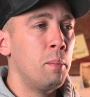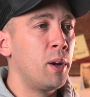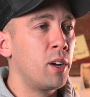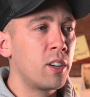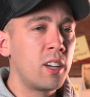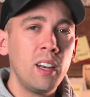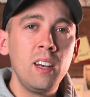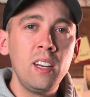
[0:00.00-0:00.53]
but
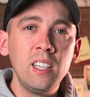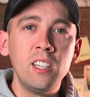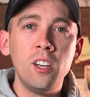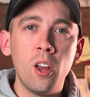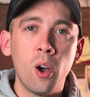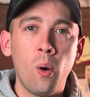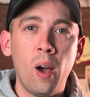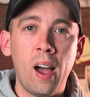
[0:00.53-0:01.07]
you're gonna need to
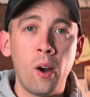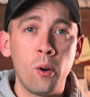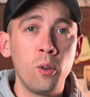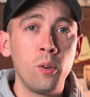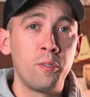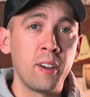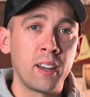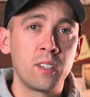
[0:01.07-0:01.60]
know how
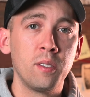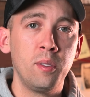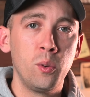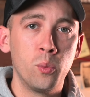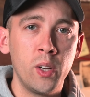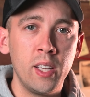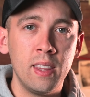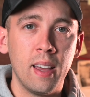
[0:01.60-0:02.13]
to effectively
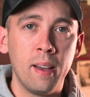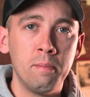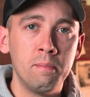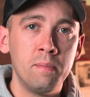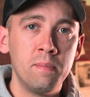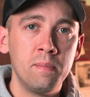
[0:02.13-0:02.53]
read them.